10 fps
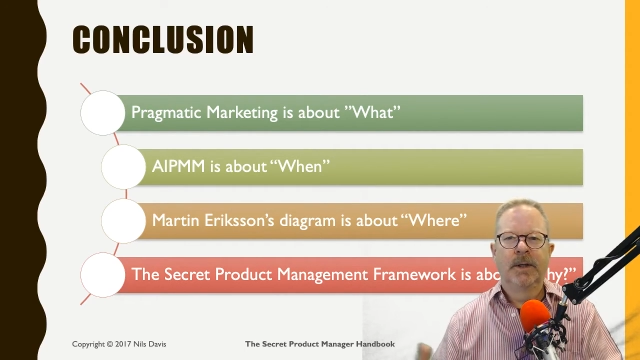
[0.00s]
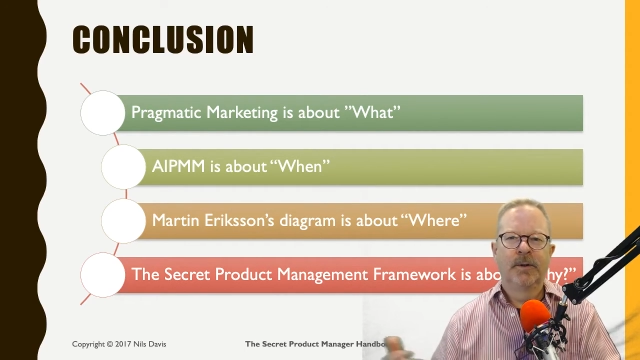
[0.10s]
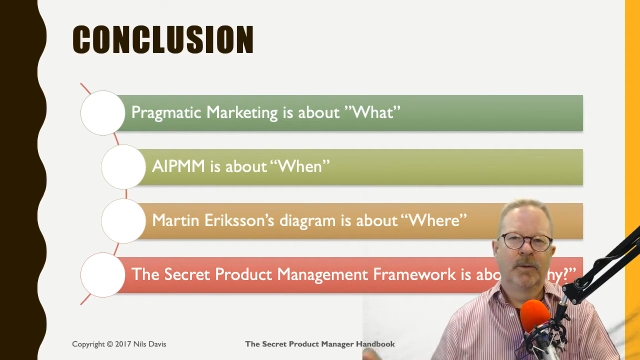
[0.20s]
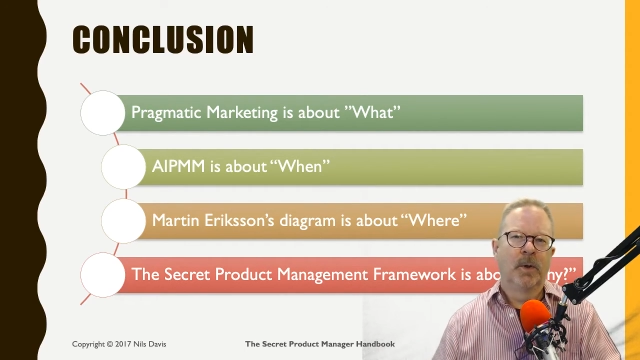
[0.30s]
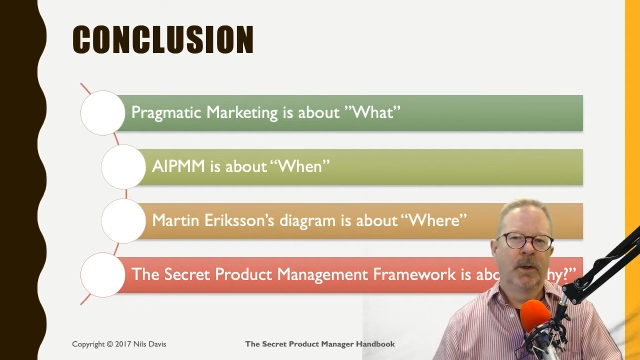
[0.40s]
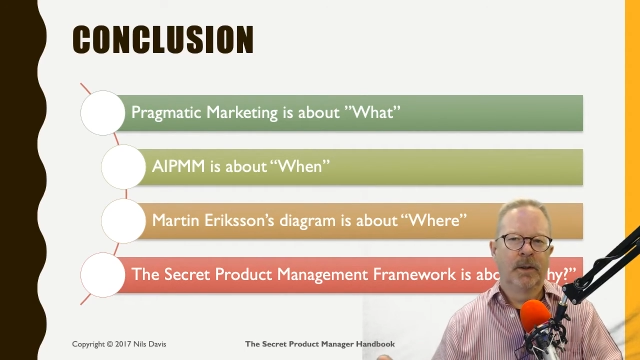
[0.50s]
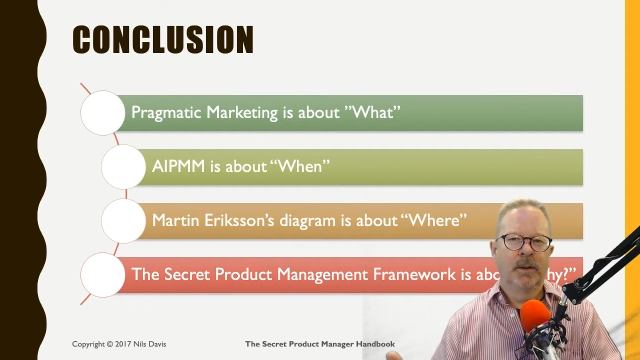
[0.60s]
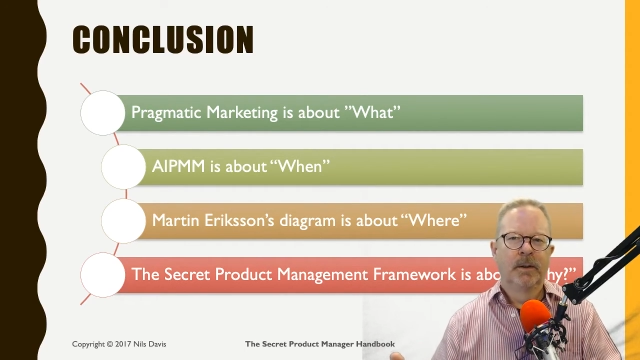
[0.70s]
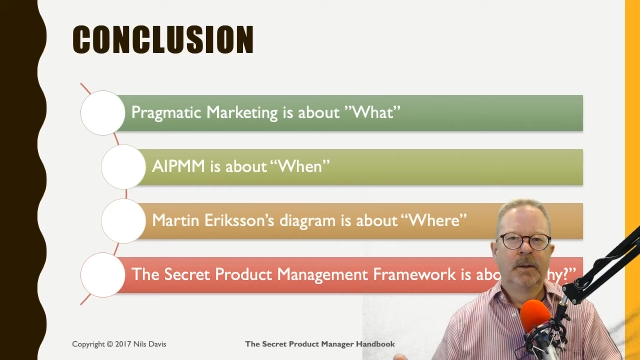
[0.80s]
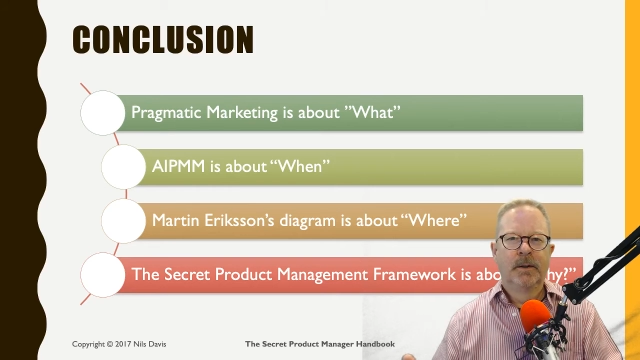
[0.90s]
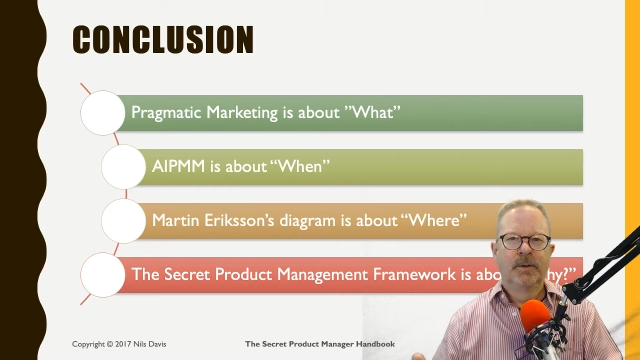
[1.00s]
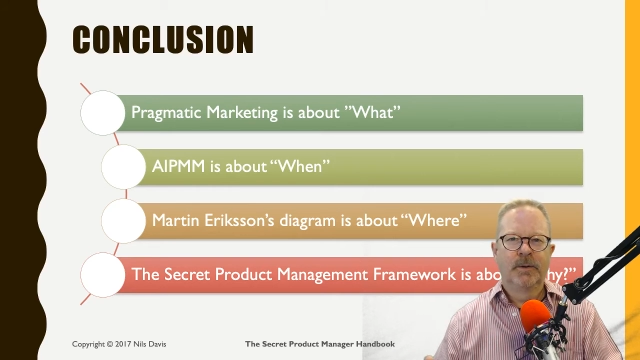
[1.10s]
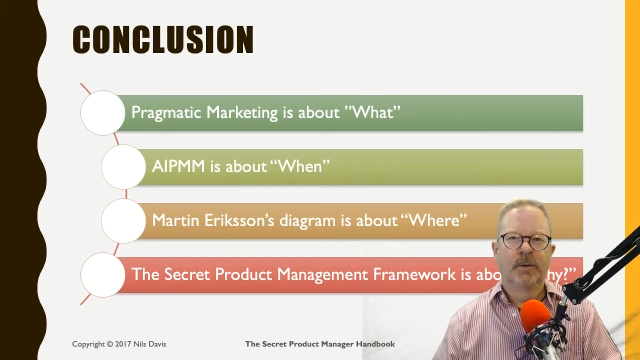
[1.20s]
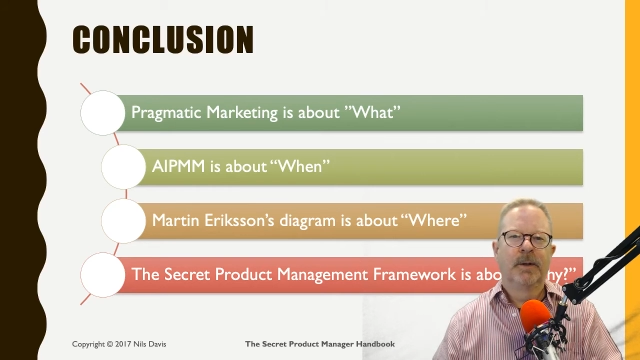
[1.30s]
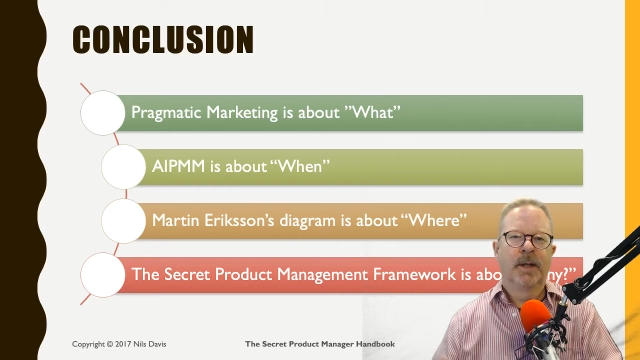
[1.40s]
into the market
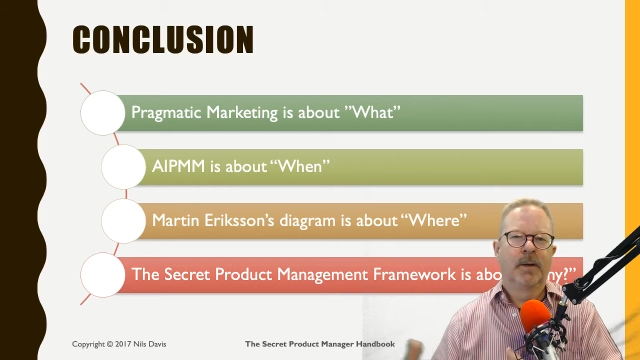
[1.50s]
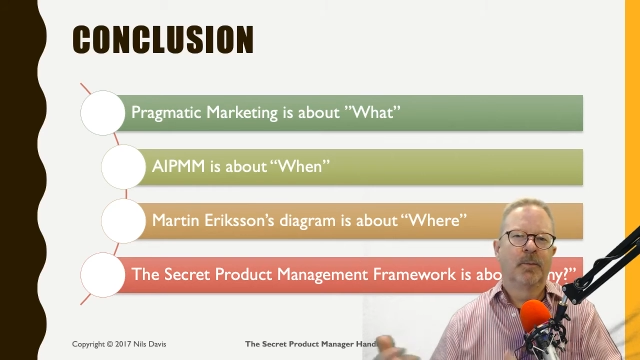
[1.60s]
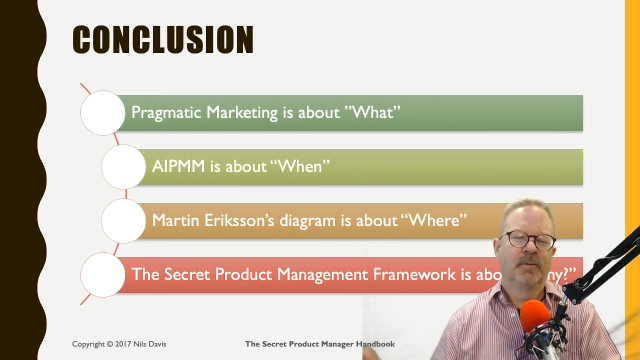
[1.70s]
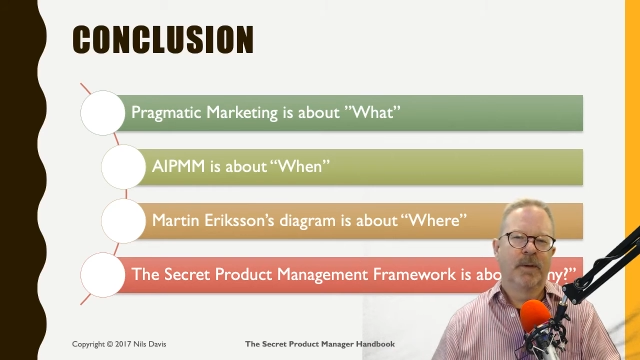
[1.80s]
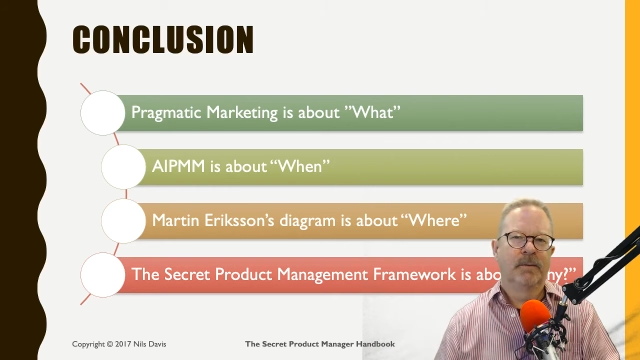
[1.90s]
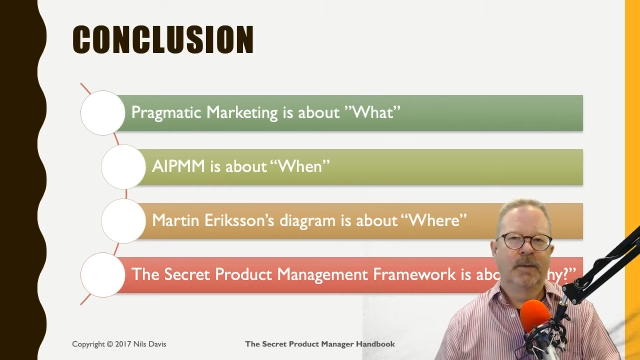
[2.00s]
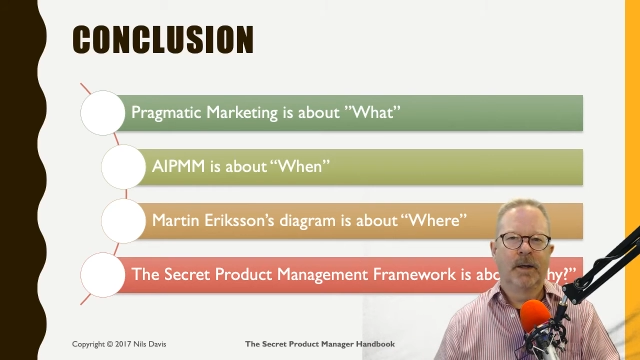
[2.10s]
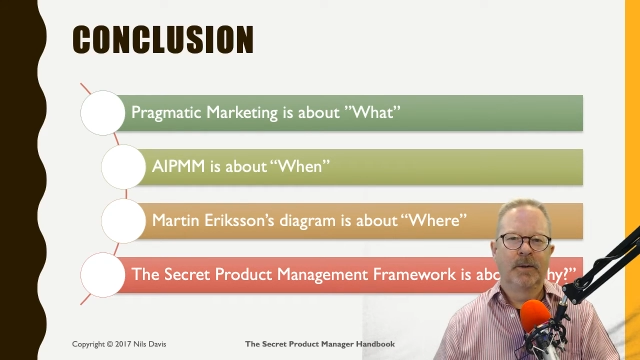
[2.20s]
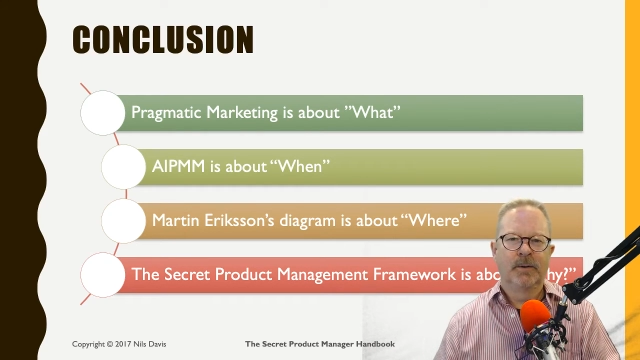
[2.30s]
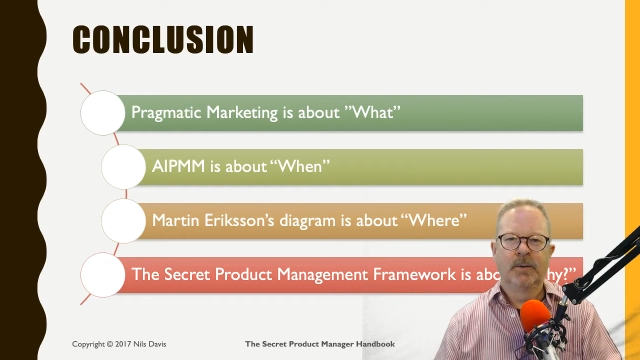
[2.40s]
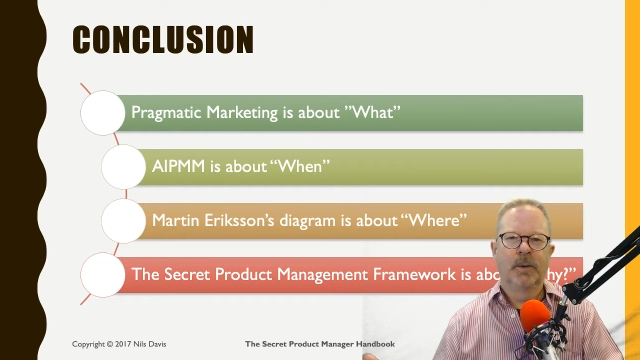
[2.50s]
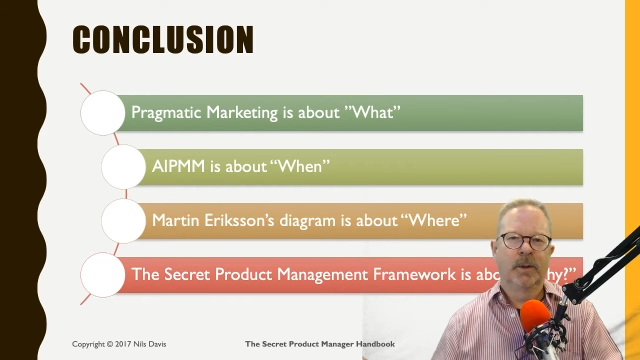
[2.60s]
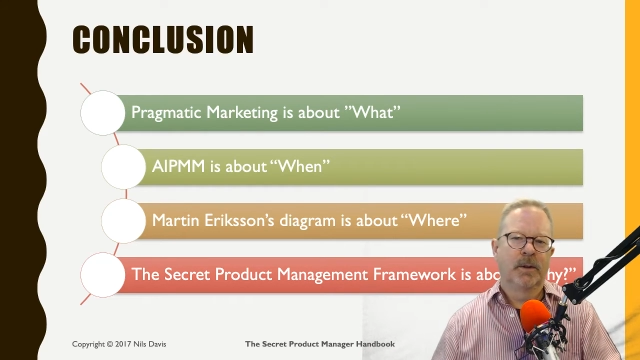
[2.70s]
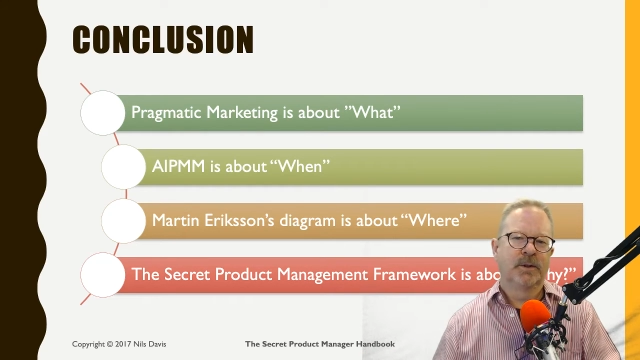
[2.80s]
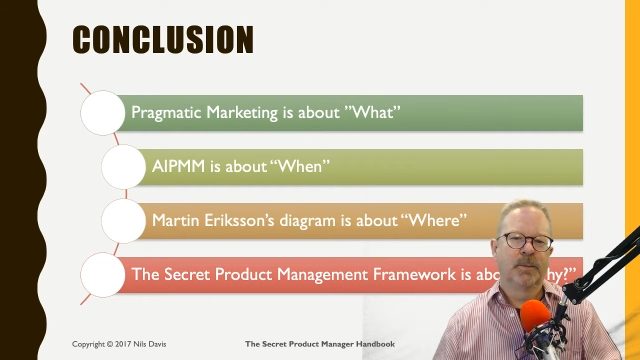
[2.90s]
so that they can provide value to
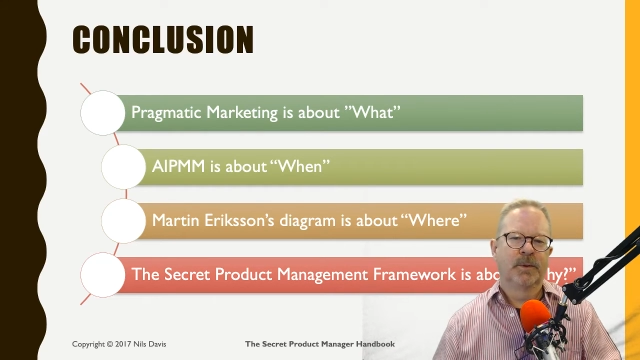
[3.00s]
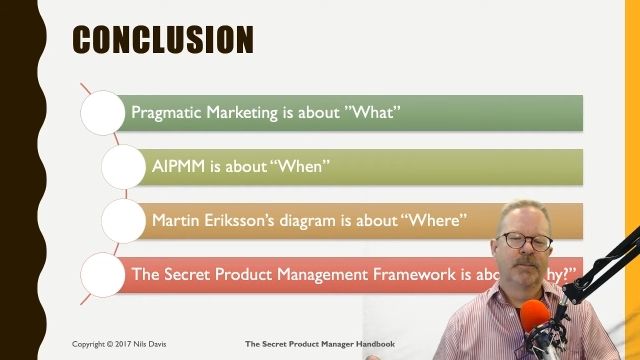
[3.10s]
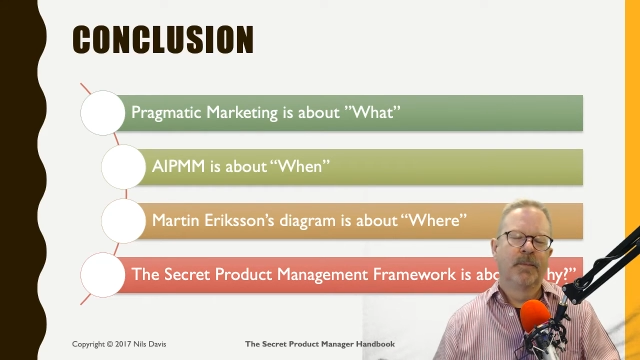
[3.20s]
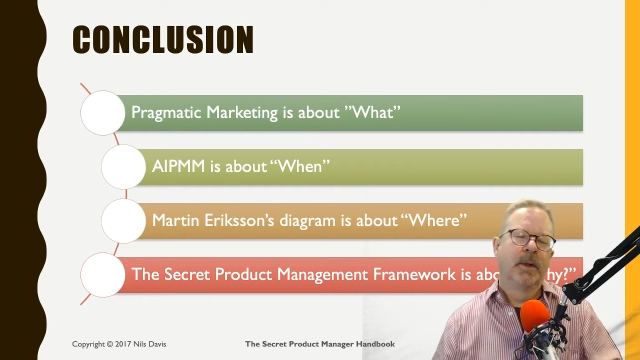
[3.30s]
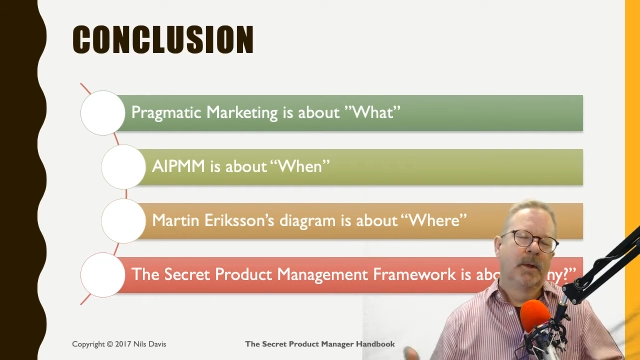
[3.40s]
our customers.